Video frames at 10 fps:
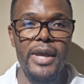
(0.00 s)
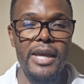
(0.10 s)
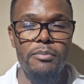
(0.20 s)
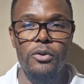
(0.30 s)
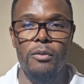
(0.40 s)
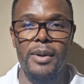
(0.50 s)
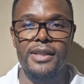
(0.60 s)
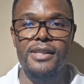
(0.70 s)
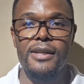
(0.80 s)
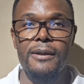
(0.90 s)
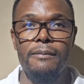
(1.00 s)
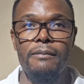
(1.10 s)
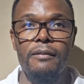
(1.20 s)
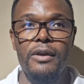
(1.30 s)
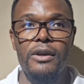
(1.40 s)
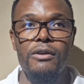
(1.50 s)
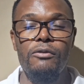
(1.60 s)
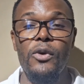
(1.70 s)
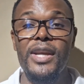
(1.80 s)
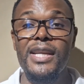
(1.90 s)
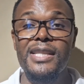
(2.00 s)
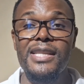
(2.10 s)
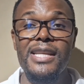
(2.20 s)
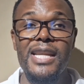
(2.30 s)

a property for its